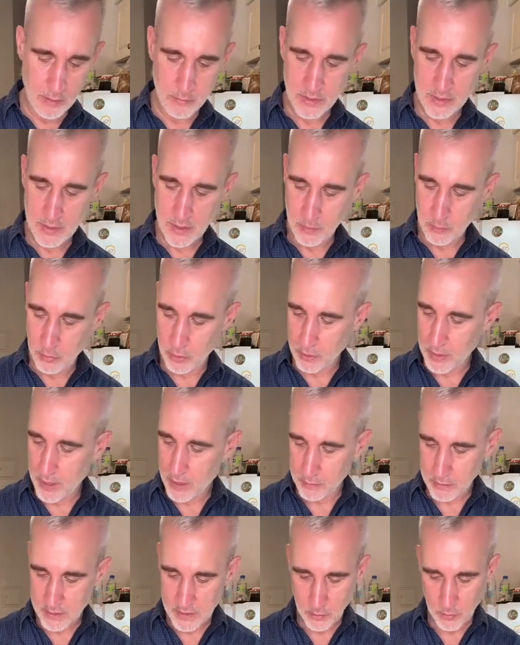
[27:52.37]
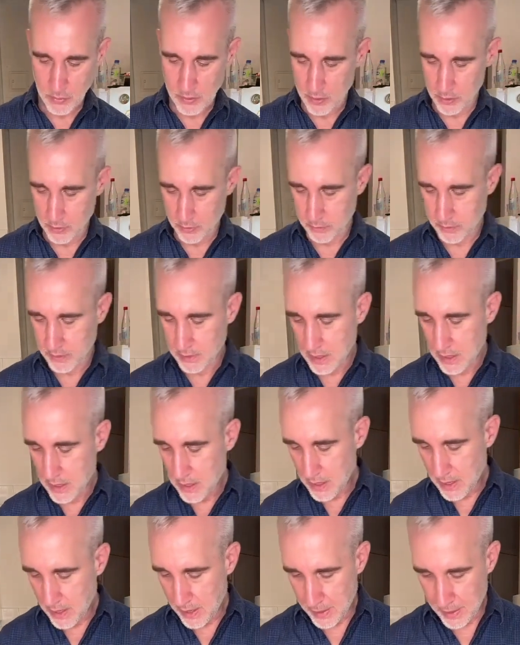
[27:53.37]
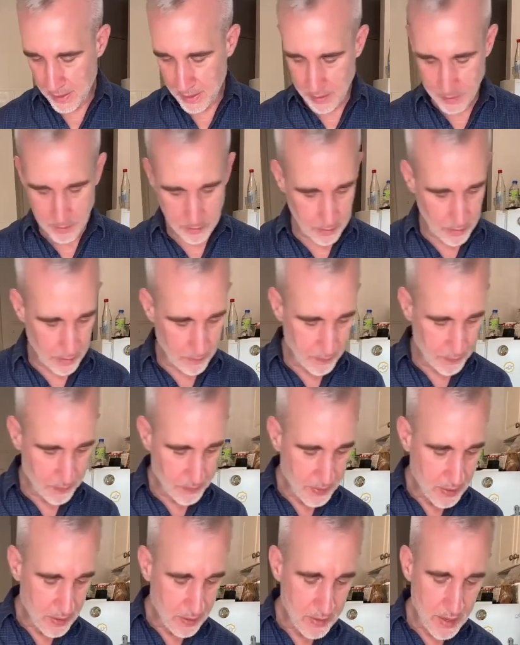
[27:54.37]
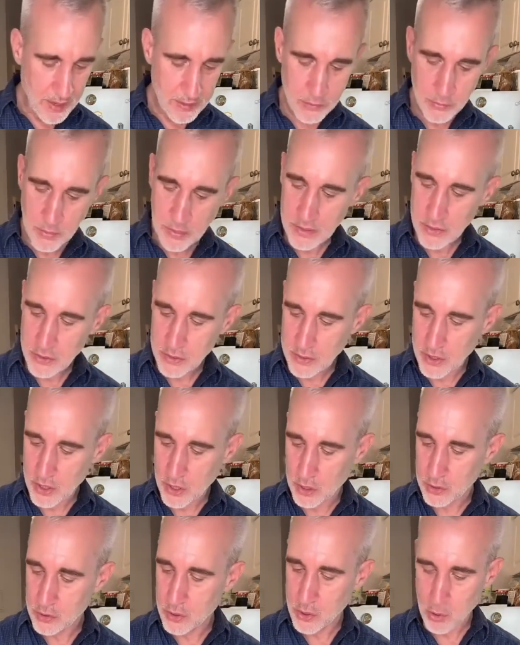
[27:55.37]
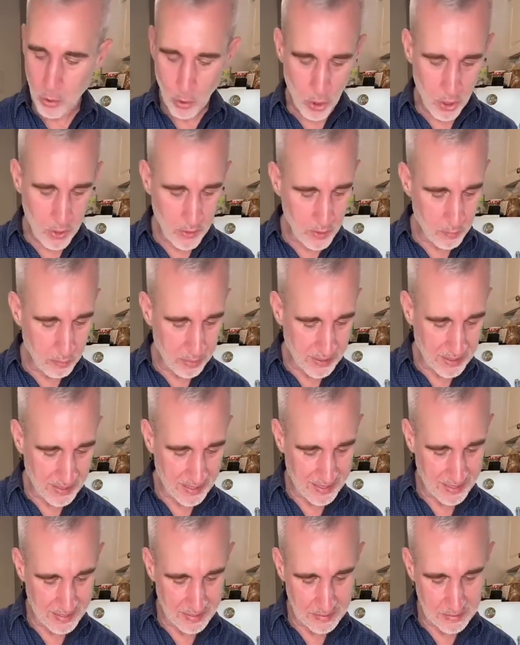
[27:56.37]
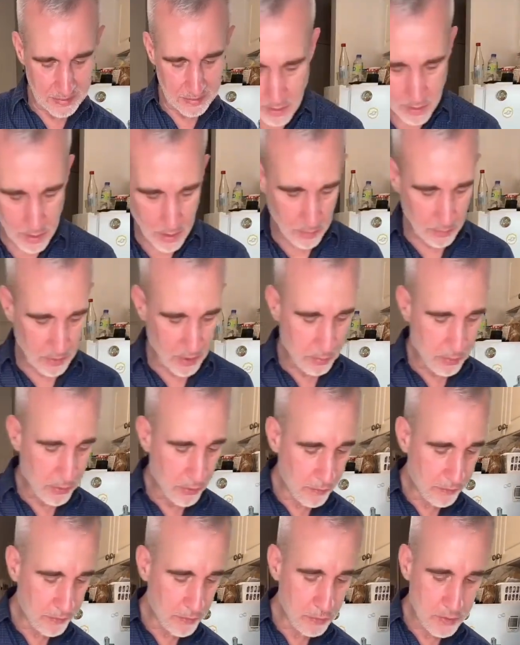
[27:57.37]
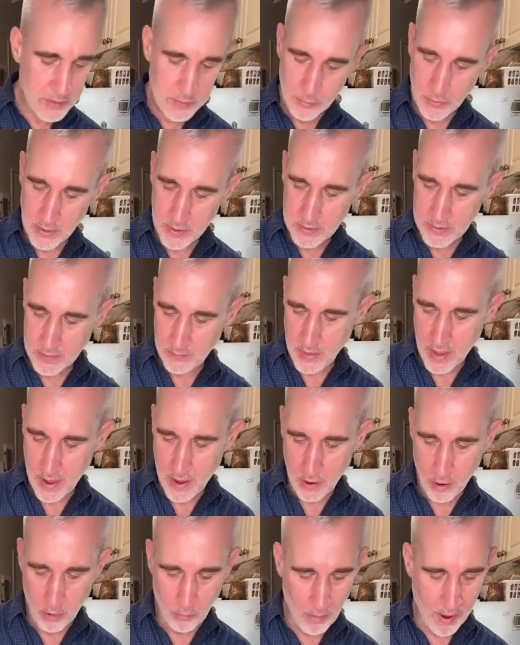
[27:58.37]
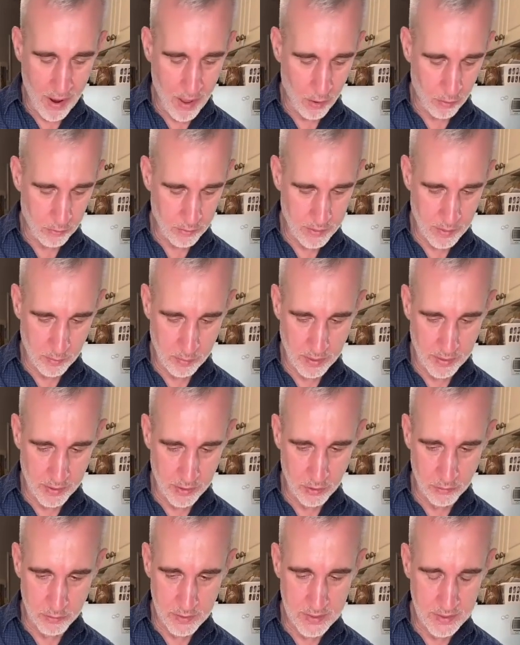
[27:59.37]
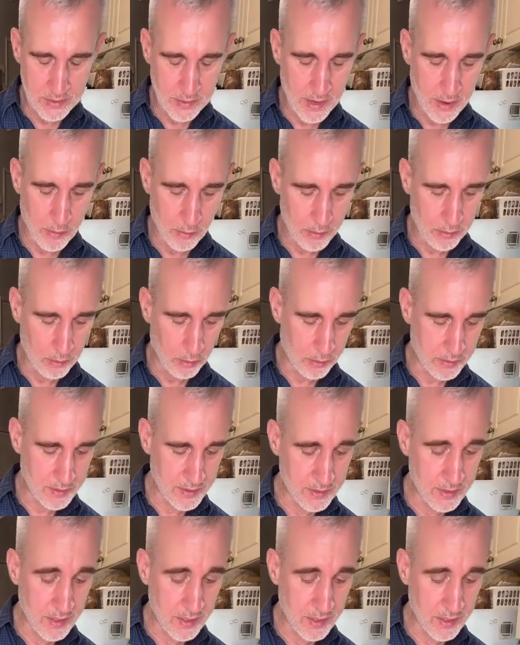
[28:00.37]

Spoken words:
I'm just going to pull out some of those, and that's really just going to adorn the plate. I'm going to put a few sprigs of that around the plate. You'll see how it looks.